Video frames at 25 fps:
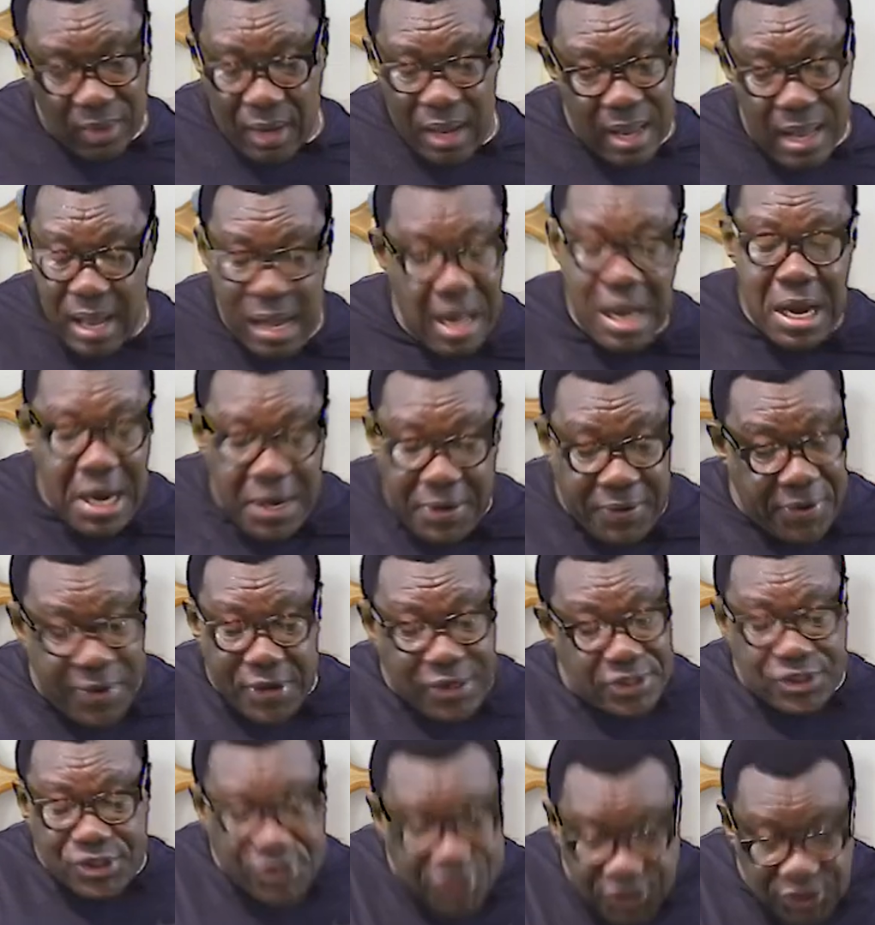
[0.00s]

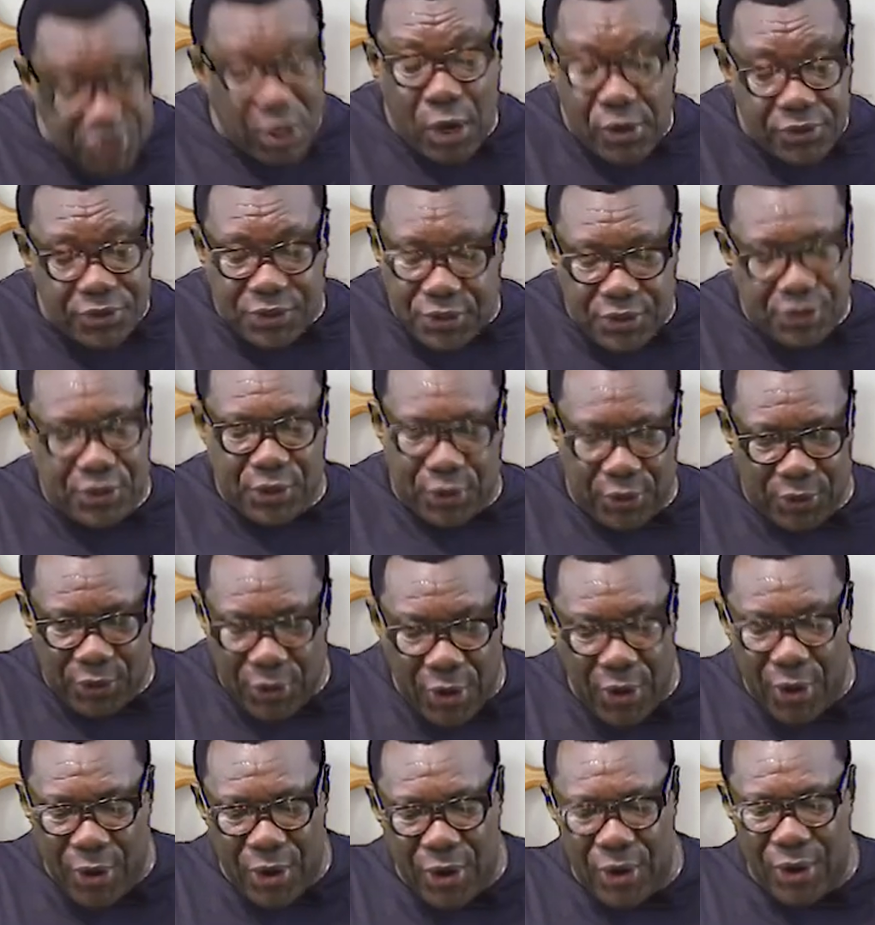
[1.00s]
They sought the
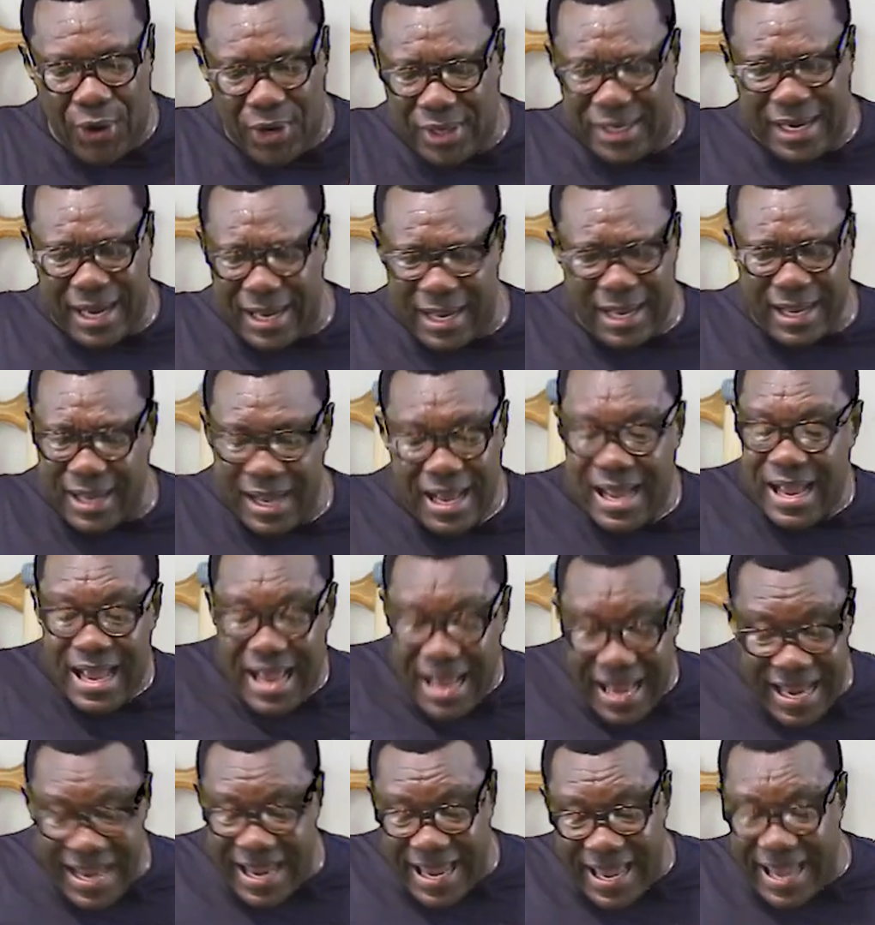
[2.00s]
Lord,
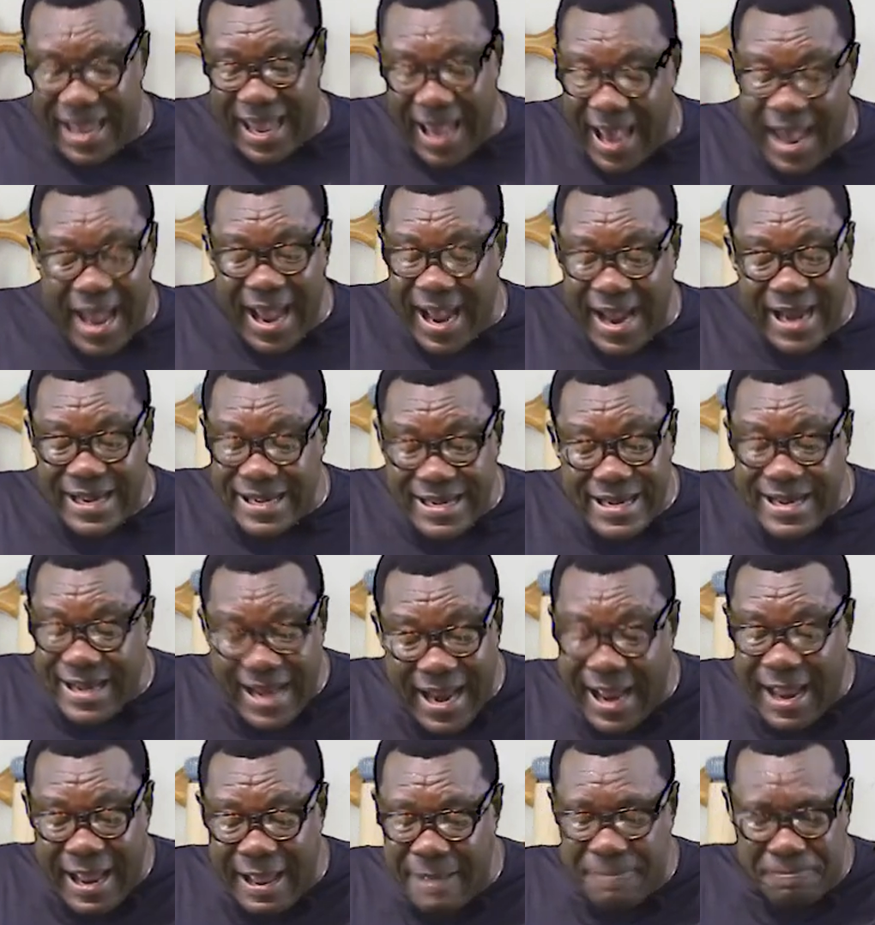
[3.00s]
he heard
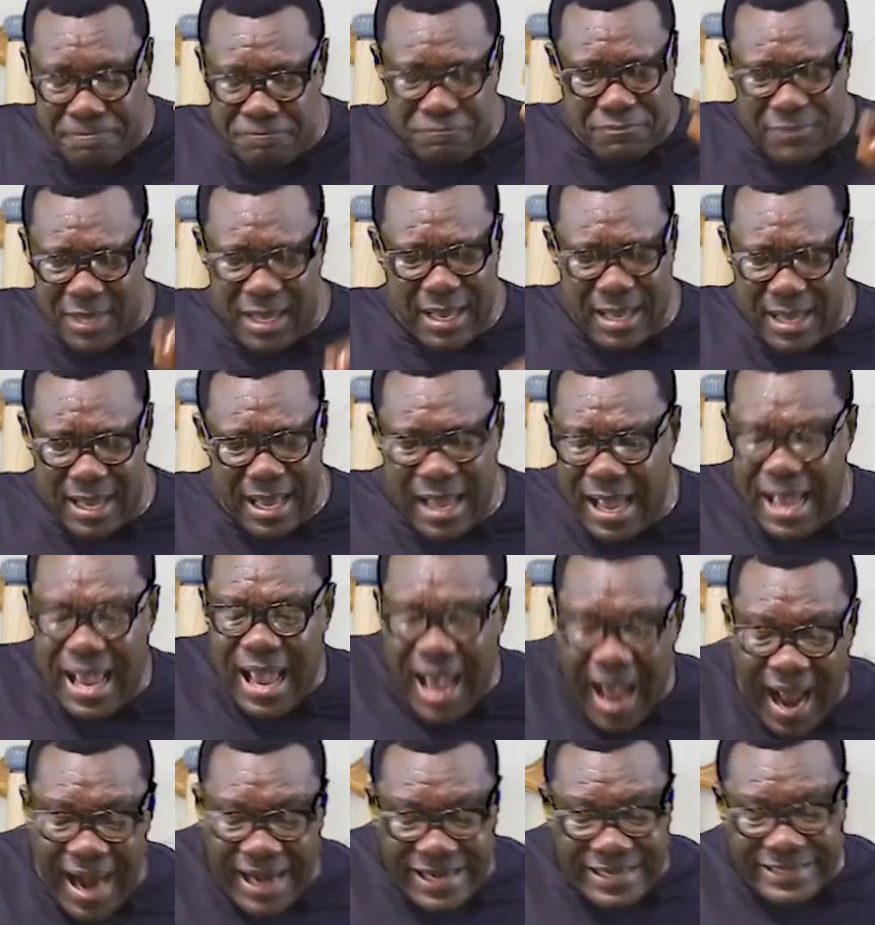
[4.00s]
them
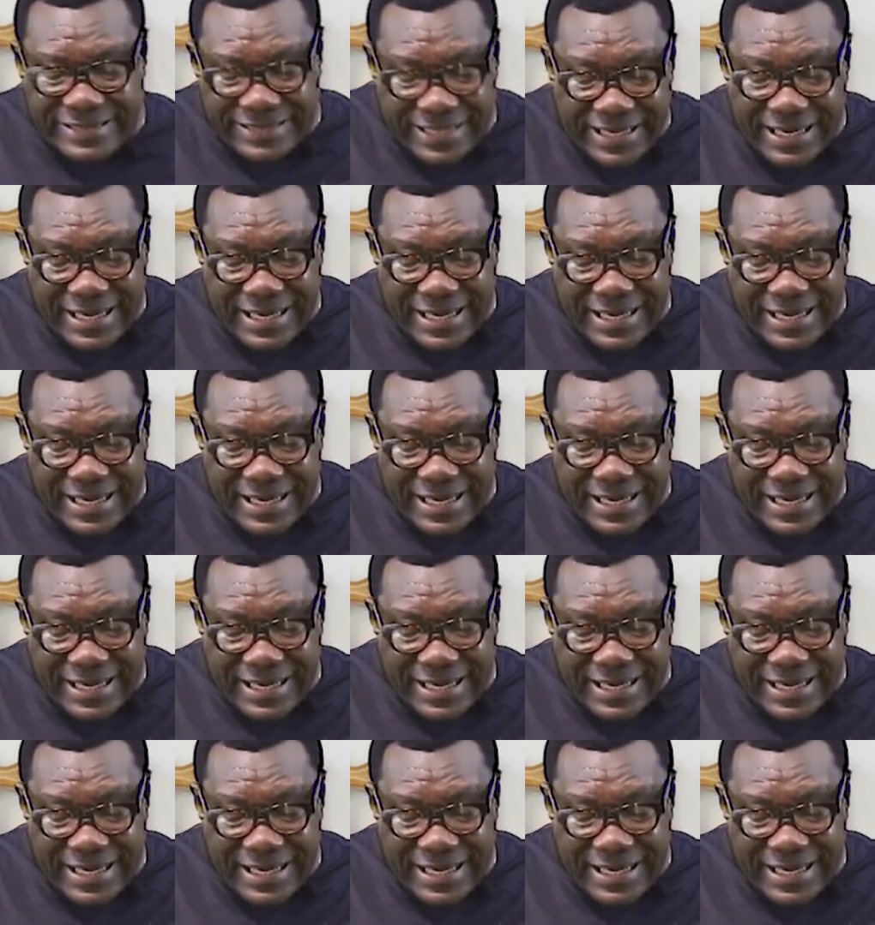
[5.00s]
and